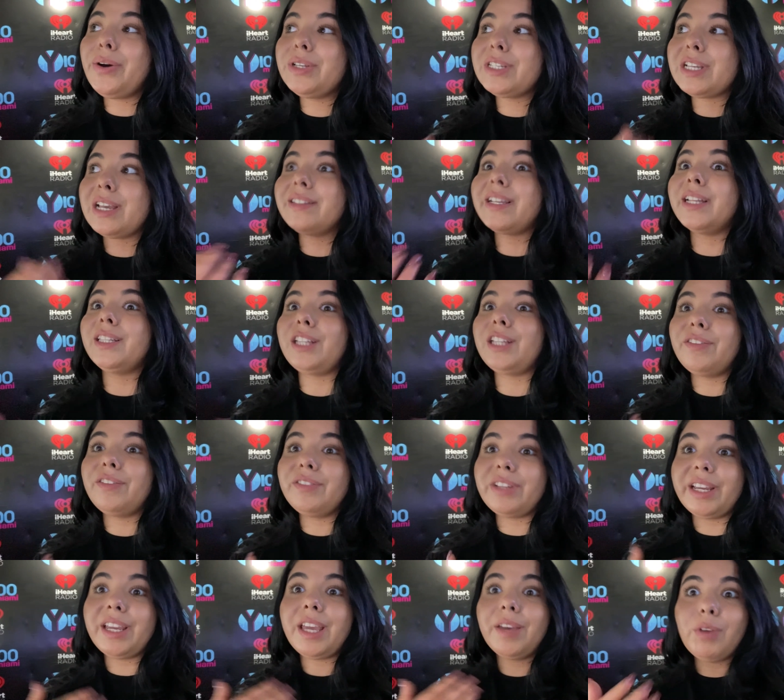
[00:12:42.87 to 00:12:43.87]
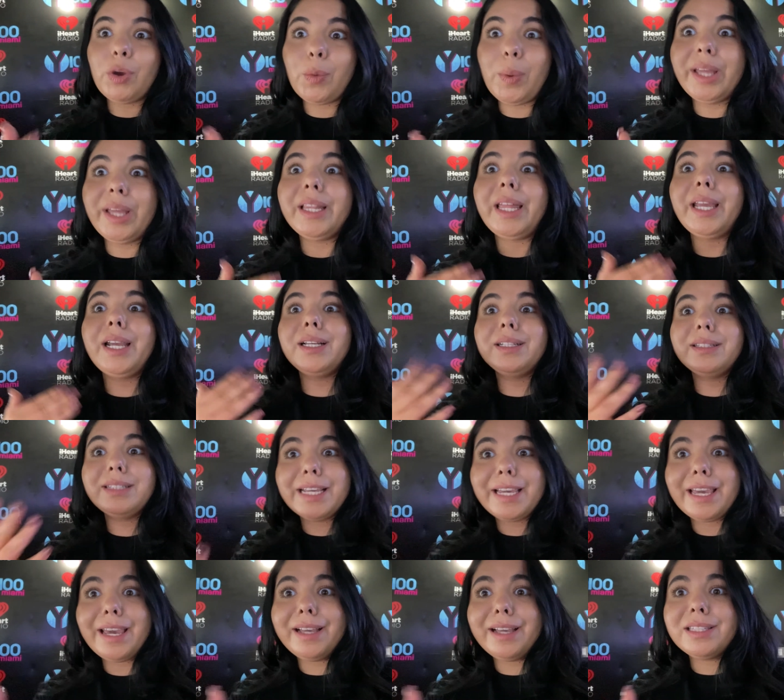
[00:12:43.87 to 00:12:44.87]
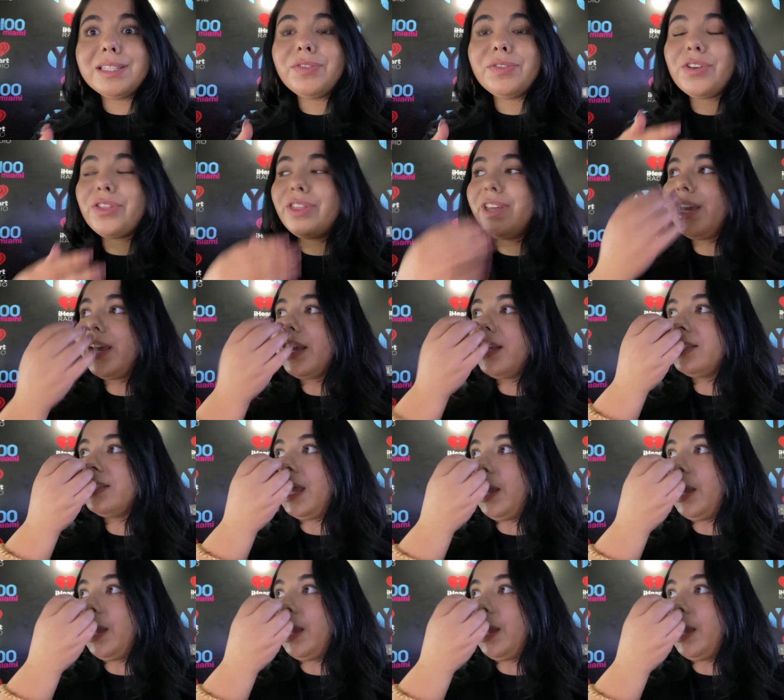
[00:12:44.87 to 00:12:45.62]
is because I loved like giving away like tickets for things.